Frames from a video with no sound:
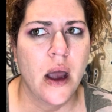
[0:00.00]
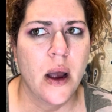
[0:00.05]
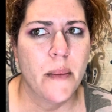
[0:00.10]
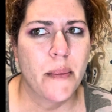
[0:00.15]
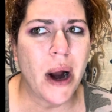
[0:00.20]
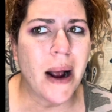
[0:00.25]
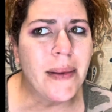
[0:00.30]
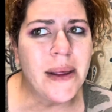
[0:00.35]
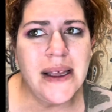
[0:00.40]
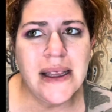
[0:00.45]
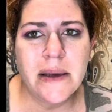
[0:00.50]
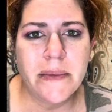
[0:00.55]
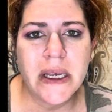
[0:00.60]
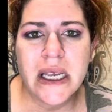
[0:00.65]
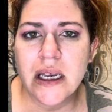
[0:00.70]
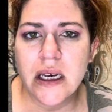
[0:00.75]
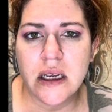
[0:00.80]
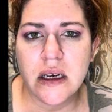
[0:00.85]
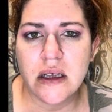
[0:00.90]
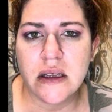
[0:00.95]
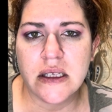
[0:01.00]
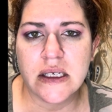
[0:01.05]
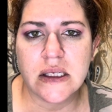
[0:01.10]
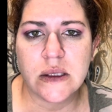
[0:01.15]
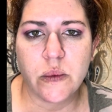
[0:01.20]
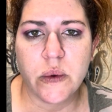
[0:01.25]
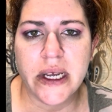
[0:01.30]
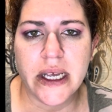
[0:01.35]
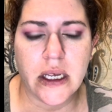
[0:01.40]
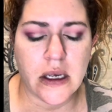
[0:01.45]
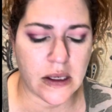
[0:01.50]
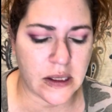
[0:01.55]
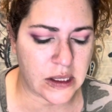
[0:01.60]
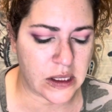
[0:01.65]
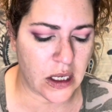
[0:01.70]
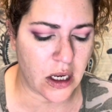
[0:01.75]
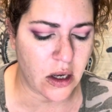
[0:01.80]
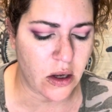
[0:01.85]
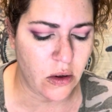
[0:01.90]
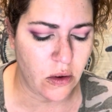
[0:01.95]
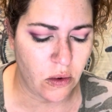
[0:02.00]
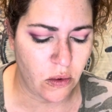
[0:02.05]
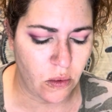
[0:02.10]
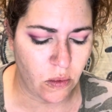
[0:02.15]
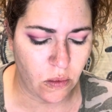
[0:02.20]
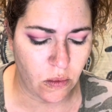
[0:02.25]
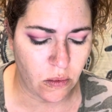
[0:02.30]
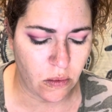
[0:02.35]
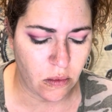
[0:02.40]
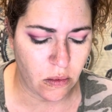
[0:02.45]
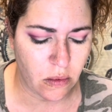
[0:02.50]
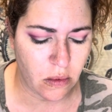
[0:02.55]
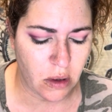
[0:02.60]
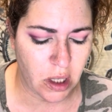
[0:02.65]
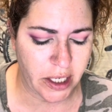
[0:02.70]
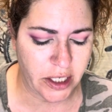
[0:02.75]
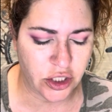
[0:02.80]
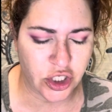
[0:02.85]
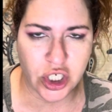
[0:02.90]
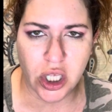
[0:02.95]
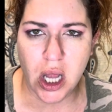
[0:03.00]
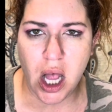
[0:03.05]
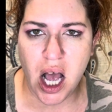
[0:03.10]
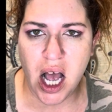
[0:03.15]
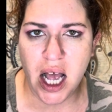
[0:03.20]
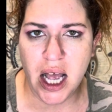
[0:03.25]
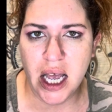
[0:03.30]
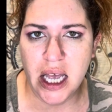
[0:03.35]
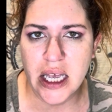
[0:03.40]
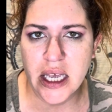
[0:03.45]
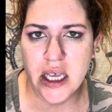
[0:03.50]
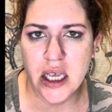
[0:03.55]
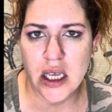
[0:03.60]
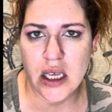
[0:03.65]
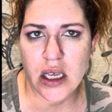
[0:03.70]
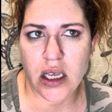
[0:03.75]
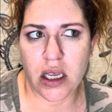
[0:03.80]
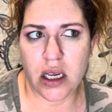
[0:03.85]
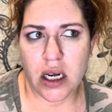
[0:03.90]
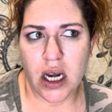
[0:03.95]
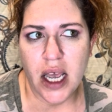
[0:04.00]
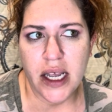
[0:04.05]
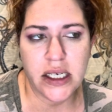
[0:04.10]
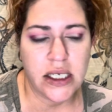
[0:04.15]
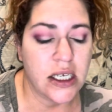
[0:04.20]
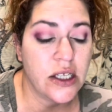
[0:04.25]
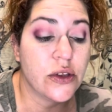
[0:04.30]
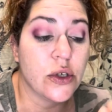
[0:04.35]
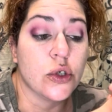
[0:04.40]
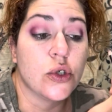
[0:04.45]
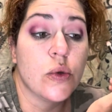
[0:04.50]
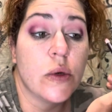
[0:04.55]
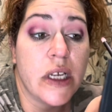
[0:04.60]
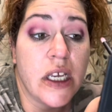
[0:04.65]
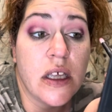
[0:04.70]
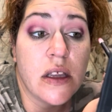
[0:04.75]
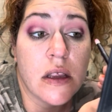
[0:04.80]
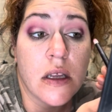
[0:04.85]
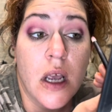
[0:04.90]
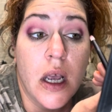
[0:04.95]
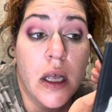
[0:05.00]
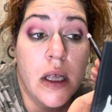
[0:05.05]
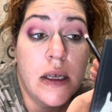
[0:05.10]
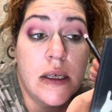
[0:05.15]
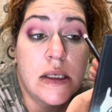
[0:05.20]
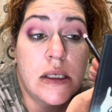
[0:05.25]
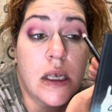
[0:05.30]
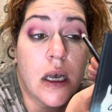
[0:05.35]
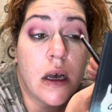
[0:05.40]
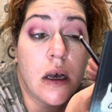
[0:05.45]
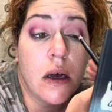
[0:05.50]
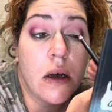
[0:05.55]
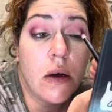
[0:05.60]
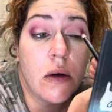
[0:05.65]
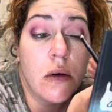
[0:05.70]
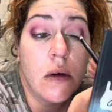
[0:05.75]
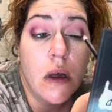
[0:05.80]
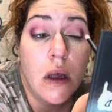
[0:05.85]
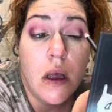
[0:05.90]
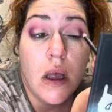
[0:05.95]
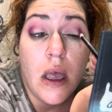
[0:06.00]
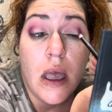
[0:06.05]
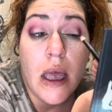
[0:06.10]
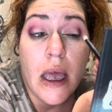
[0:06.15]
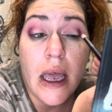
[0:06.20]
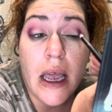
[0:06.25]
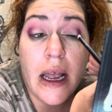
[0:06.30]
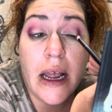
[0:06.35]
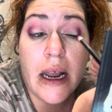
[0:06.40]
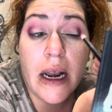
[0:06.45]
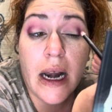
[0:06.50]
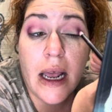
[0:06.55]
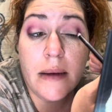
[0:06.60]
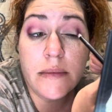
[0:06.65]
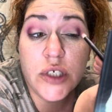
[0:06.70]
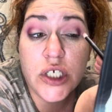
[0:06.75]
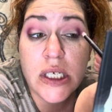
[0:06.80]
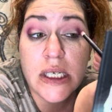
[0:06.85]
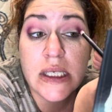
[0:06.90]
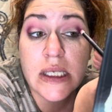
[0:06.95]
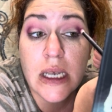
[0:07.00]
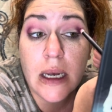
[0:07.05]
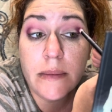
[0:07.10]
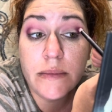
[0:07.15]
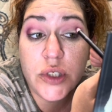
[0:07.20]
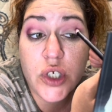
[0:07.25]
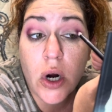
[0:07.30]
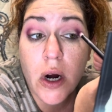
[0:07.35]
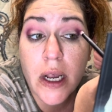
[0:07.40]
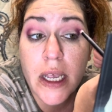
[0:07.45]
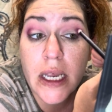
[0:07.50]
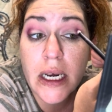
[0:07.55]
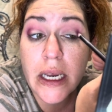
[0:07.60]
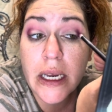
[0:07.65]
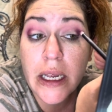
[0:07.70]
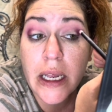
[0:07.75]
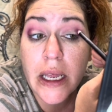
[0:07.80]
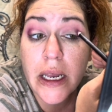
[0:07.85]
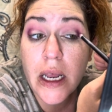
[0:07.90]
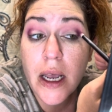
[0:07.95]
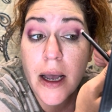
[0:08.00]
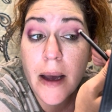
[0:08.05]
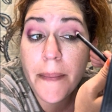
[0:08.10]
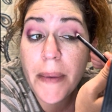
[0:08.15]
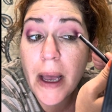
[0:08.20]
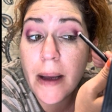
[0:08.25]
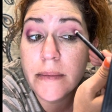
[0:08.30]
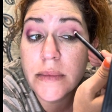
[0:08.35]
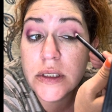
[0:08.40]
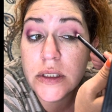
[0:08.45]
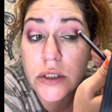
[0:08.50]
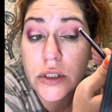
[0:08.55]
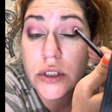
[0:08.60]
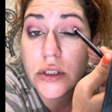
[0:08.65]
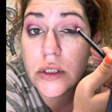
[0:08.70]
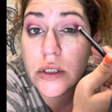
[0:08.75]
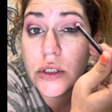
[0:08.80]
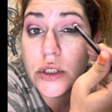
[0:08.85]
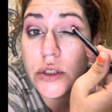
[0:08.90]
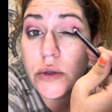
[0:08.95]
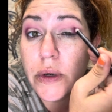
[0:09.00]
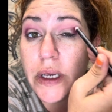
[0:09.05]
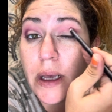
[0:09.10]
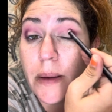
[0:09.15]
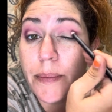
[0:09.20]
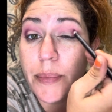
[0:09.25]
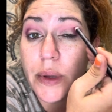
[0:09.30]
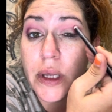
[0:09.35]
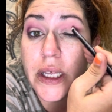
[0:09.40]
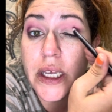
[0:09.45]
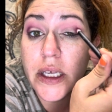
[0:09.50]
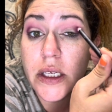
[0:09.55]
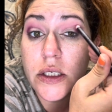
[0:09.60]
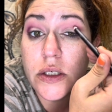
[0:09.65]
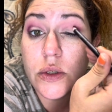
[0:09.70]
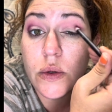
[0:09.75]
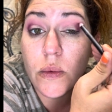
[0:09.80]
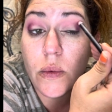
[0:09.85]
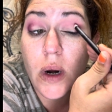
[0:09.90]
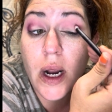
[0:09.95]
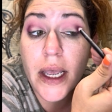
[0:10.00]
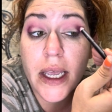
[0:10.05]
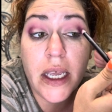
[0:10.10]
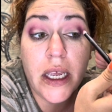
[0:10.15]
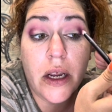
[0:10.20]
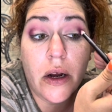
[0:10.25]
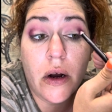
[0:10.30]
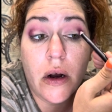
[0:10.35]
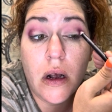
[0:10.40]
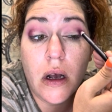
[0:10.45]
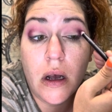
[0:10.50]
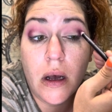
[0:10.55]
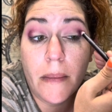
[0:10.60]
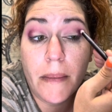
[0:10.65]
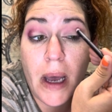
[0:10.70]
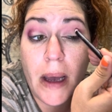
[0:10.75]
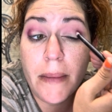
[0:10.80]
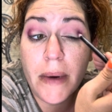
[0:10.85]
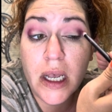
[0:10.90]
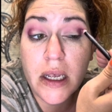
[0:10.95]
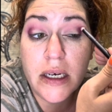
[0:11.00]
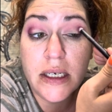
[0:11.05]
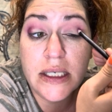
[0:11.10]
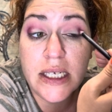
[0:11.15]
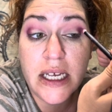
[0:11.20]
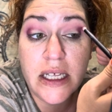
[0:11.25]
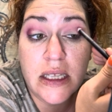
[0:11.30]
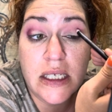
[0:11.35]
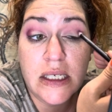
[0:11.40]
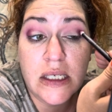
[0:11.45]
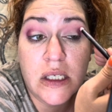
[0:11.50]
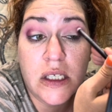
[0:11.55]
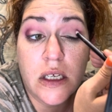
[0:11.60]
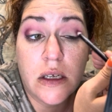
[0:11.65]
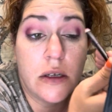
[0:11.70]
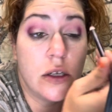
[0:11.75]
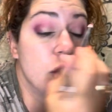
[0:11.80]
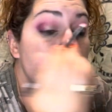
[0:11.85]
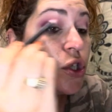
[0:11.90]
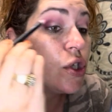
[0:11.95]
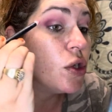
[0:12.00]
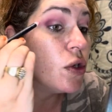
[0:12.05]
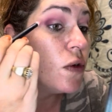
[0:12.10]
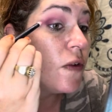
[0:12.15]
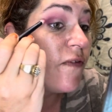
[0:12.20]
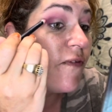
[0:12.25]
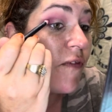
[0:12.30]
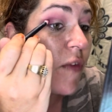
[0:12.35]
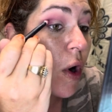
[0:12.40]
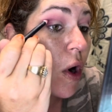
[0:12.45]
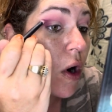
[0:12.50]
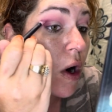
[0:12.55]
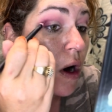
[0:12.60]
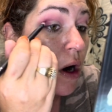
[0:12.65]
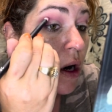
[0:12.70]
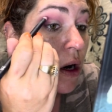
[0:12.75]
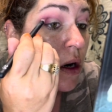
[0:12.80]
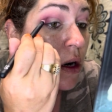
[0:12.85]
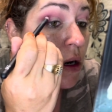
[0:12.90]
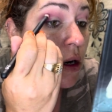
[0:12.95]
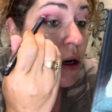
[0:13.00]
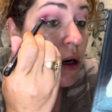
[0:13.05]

probably the beginning of this week. So, like July 19th or 20th. So, and I'm just, I'm darkening it up. I'm doing a blend right here. Um, I'm not going to take this too far